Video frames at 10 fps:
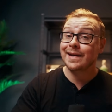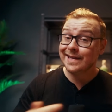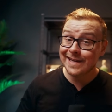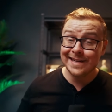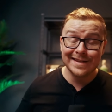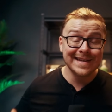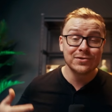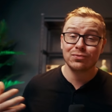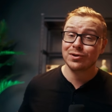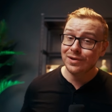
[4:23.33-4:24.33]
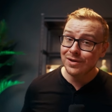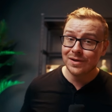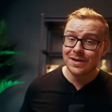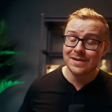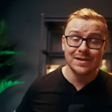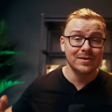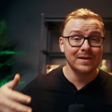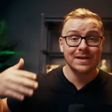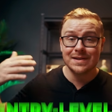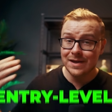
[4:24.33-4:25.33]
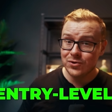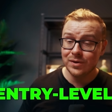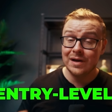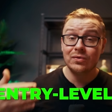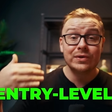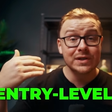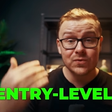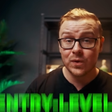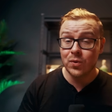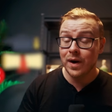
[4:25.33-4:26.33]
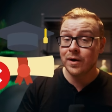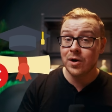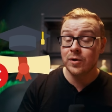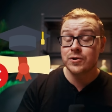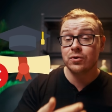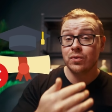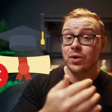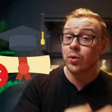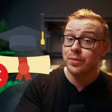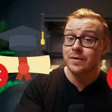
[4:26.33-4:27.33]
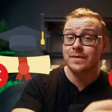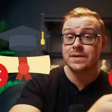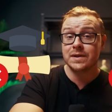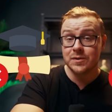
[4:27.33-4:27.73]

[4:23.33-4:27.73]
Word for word: And again, that's really good considering it's entry level, doesn't require a college degree or previous